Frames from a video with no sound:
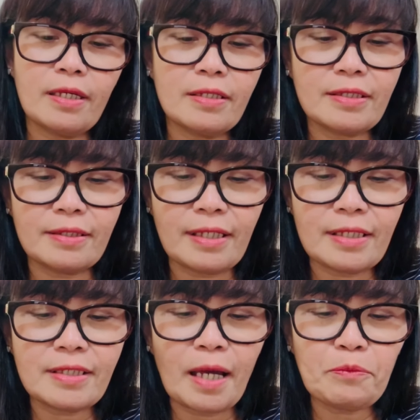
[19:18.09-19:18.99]
is the
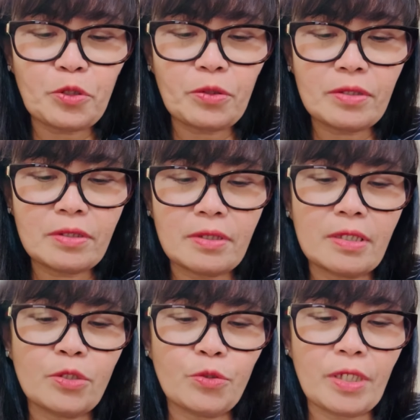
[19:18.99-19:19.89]
Sumptuous
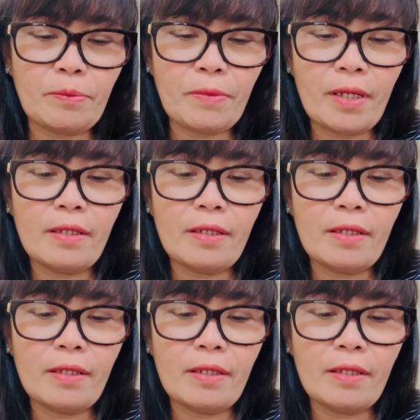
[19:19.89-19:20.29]
Extreme